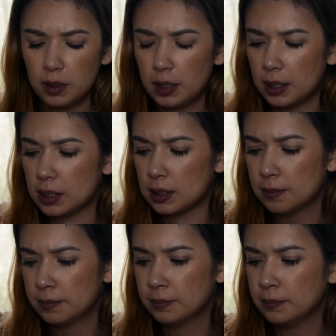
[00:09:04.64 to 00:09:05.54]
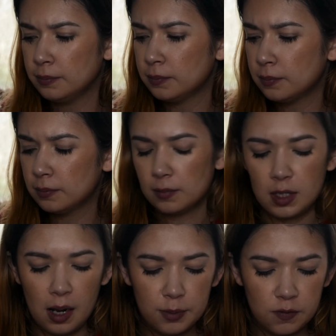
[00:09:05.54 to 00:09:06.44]
what it is.
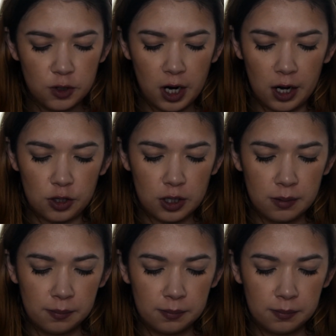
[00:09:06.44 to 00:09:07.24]
Times have changed.